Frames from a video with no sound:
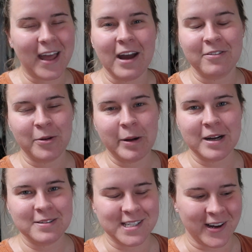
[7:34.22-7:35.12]

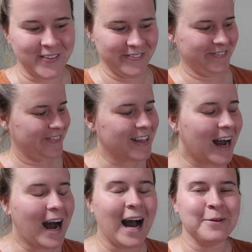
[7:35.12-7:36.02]
everywhere. So
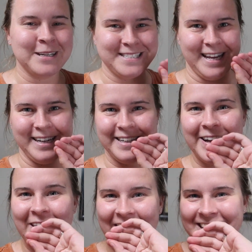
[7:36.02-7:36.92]
I'm
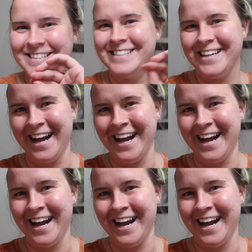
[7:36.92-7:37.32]
excited. Okay, kitchen